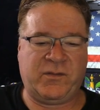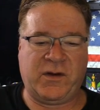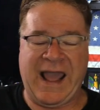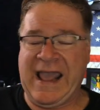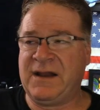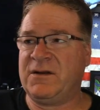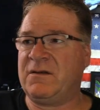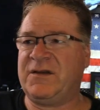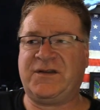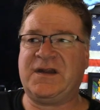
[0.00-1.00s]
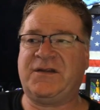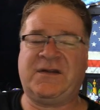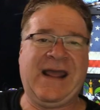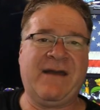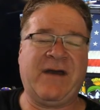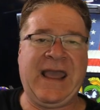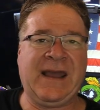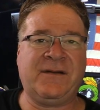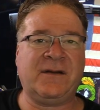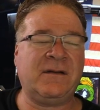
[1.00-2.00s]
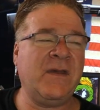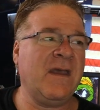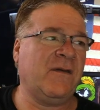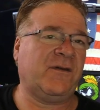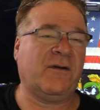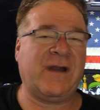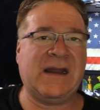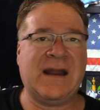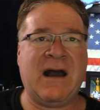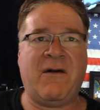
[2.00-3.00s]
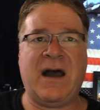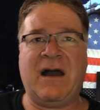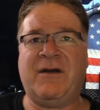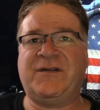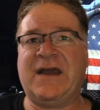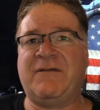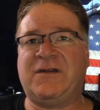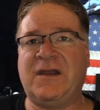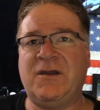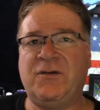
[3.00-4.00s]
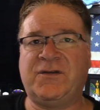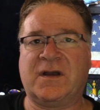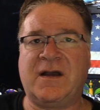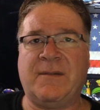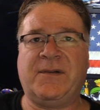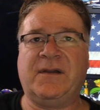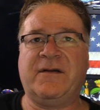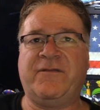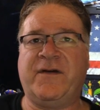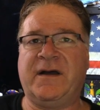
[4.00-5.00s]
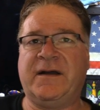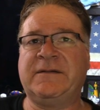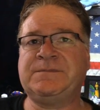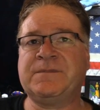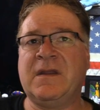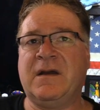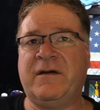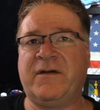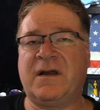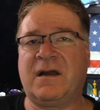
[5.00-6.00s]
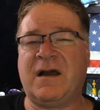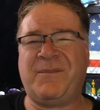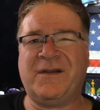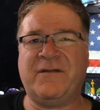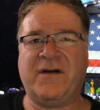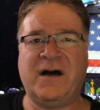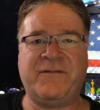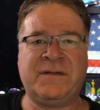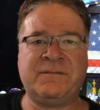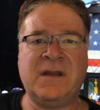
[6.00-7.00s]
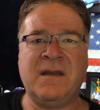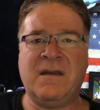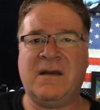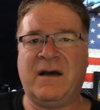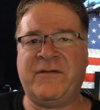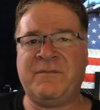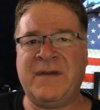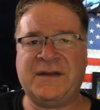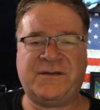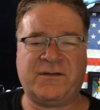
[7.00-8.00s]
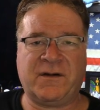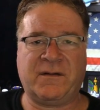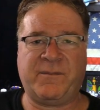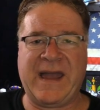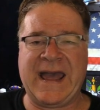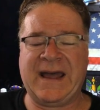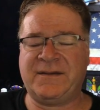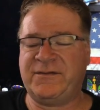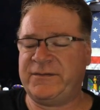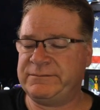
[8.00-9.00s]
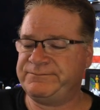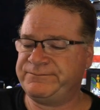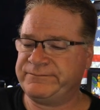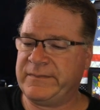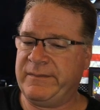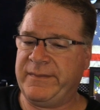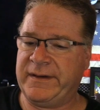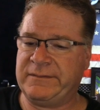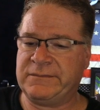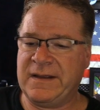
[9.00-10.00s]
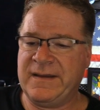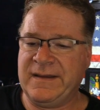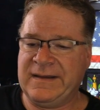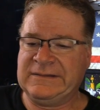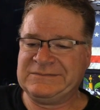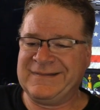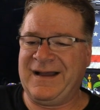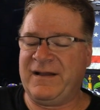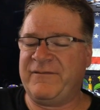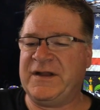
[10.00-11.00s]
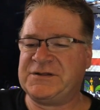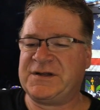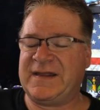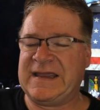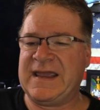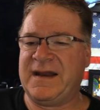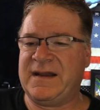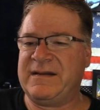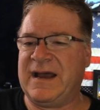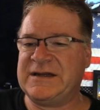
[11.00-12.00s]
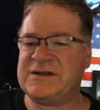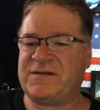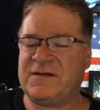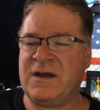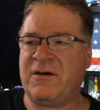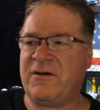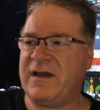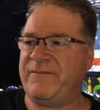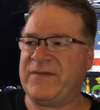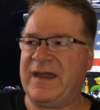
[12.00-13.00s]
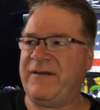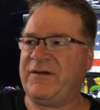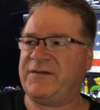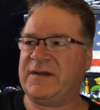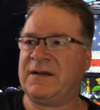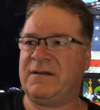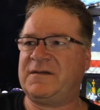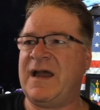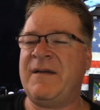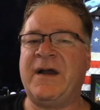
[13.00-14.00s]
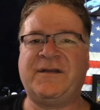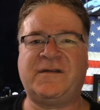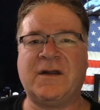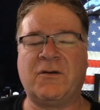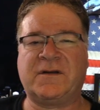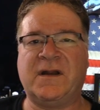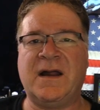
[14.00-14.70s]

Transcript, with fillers: put a handle because it doesn't have a handle so right now I always have to use a couple of uh, of a couple of oven oven mitts or pads but I'll eventually get it. I just know every single time I stoked